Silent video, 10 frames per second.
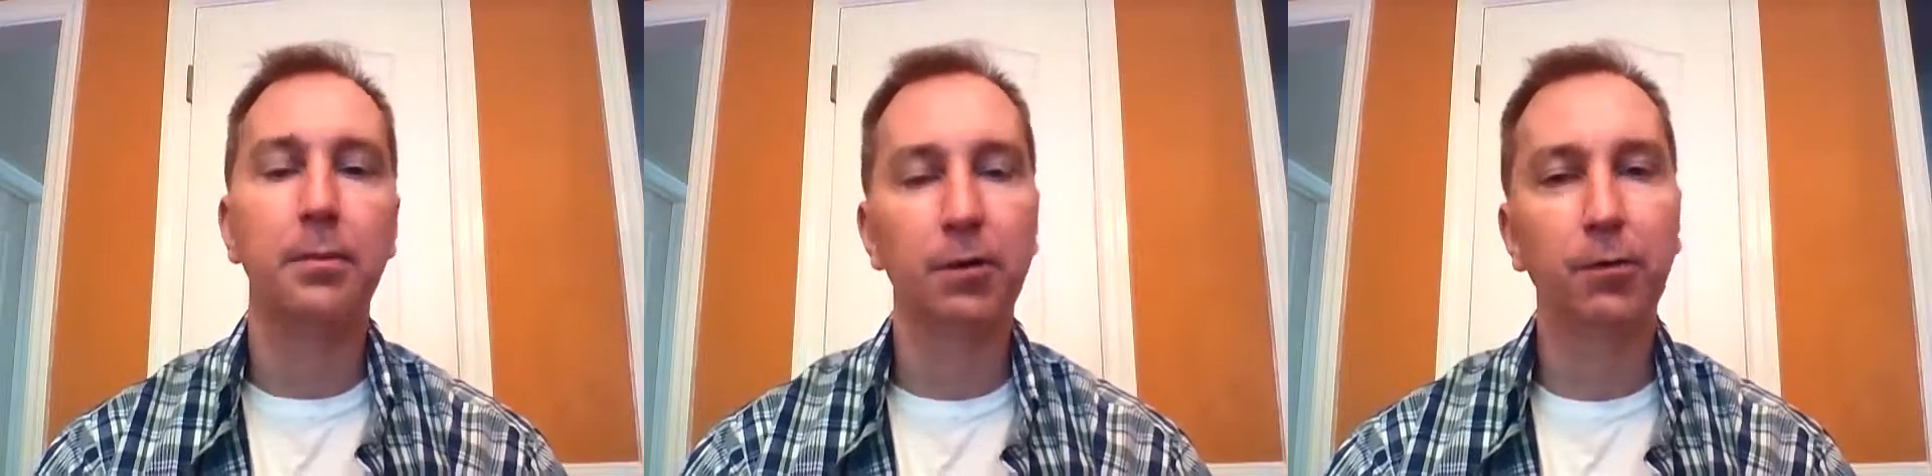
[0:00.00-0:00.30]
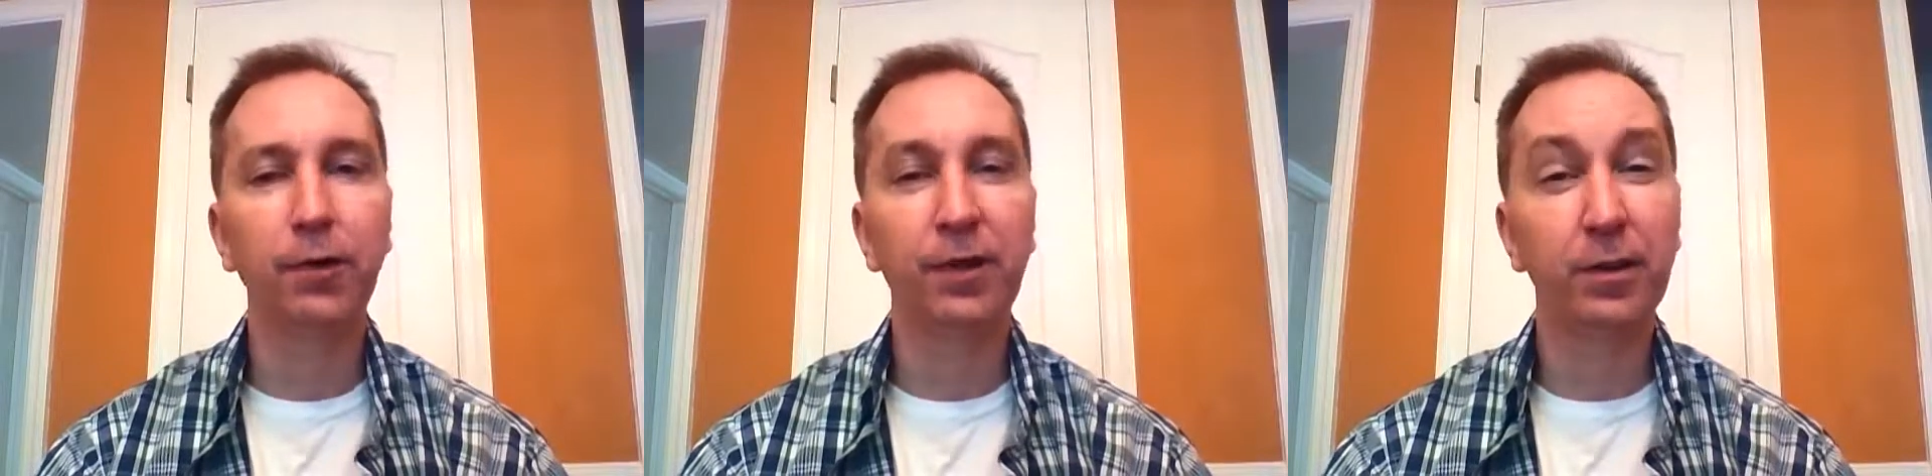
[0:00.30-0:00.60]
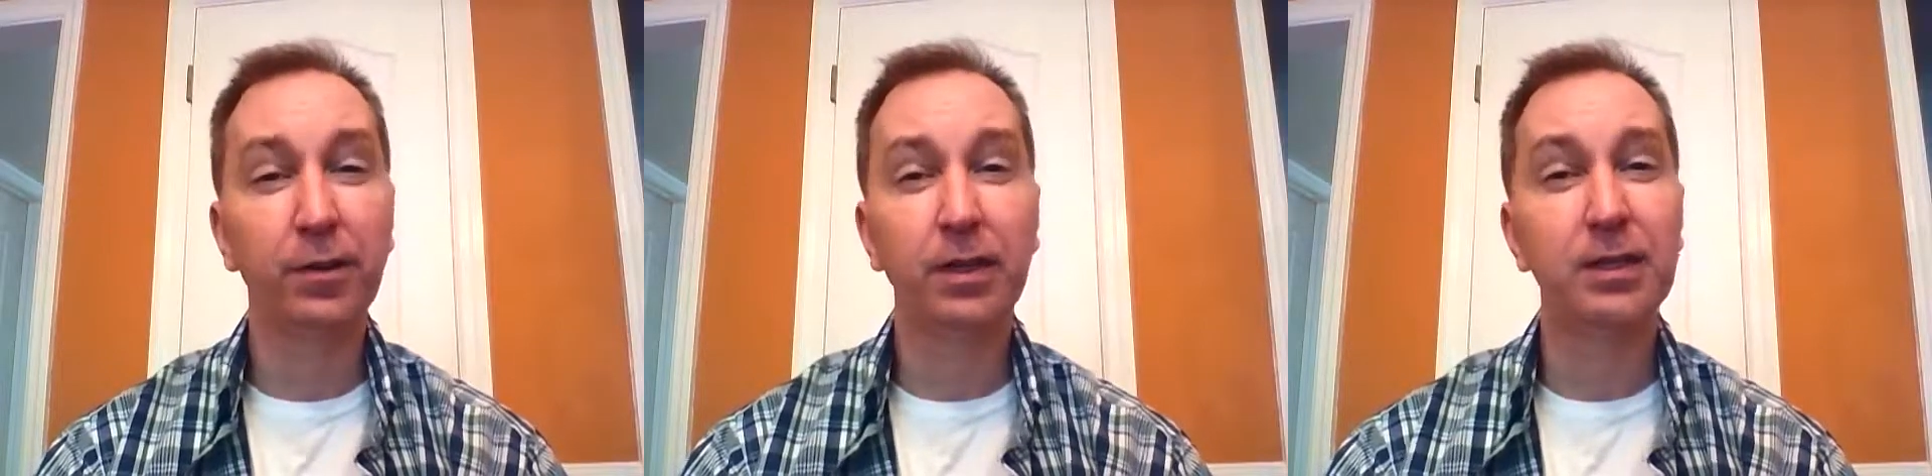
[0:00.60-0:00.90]
But if we
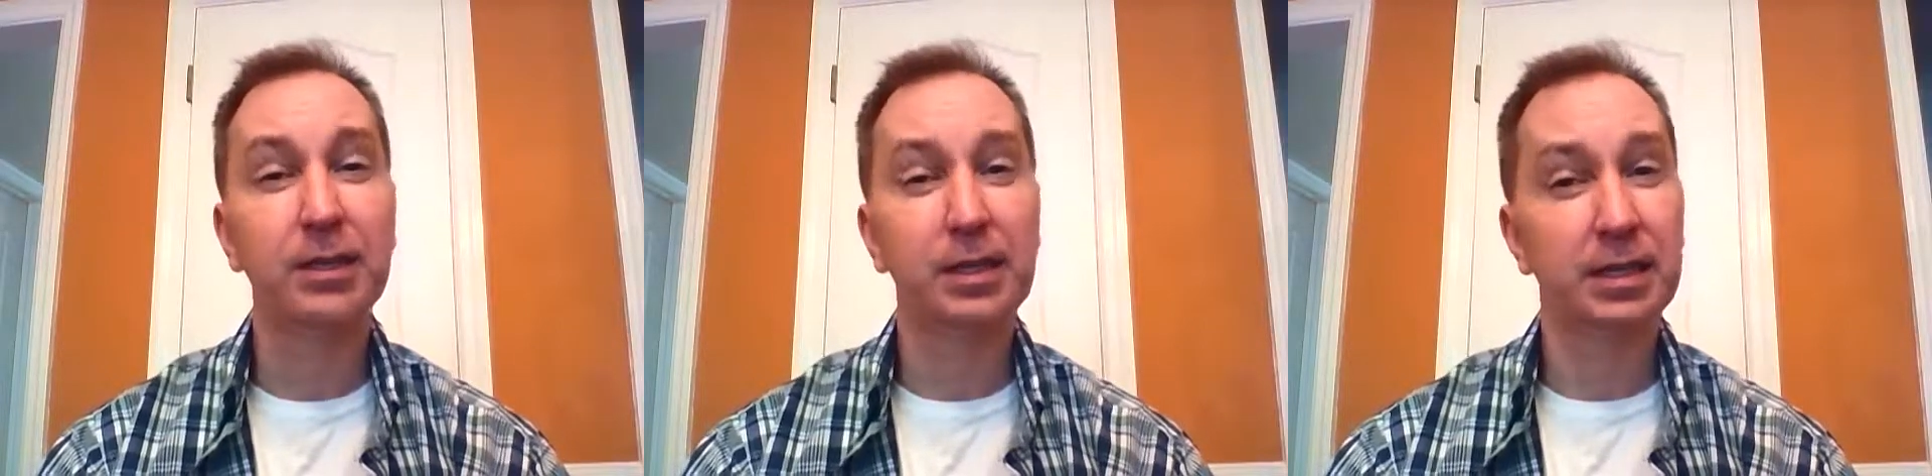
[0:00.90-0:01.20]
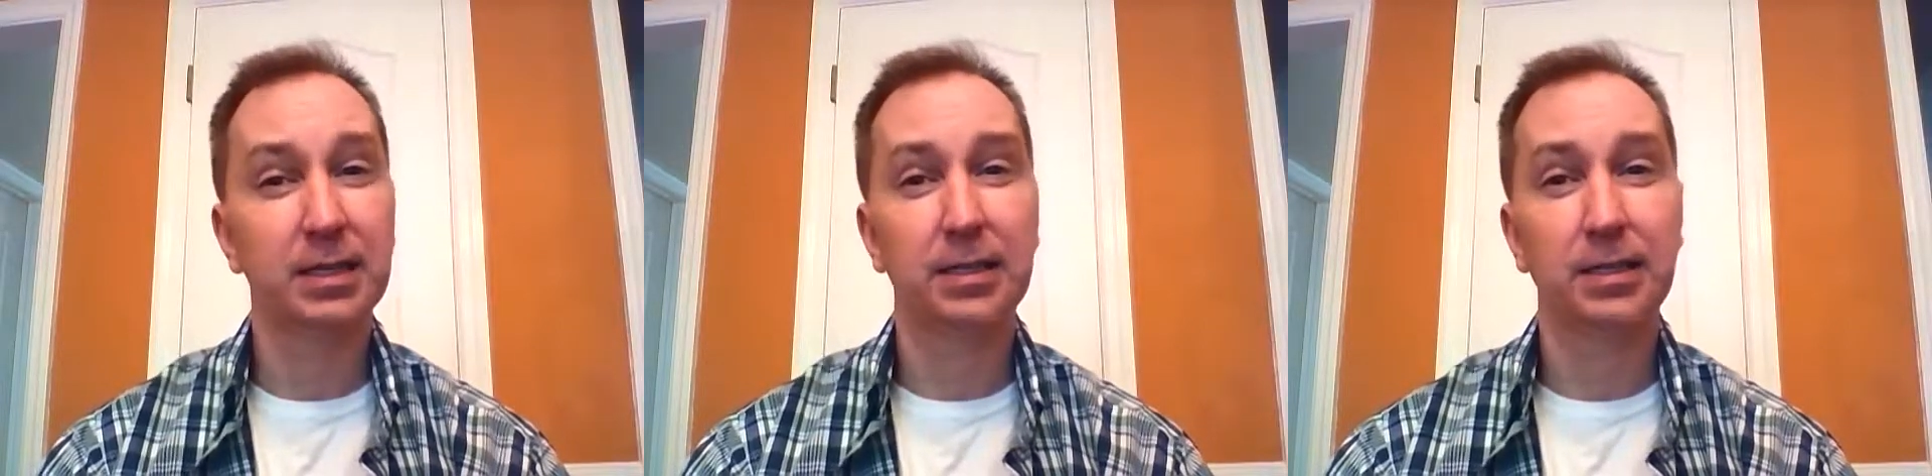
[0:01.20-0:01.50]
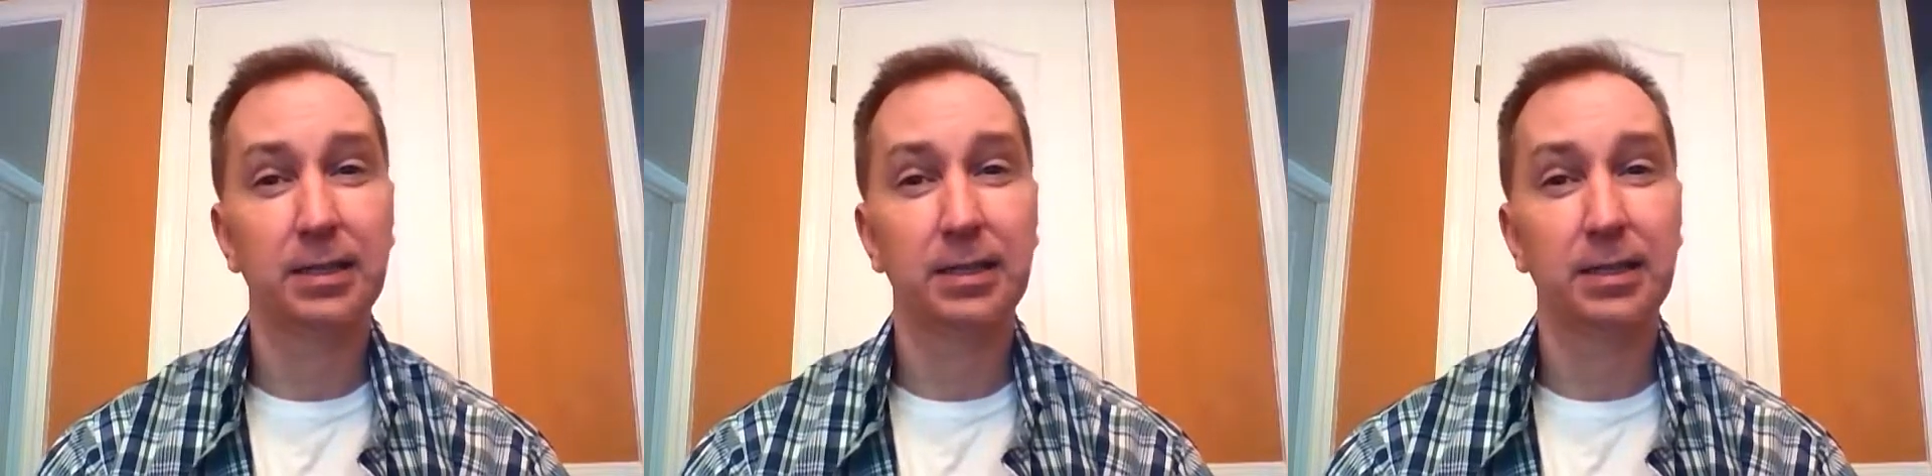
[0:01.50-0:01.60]
feel that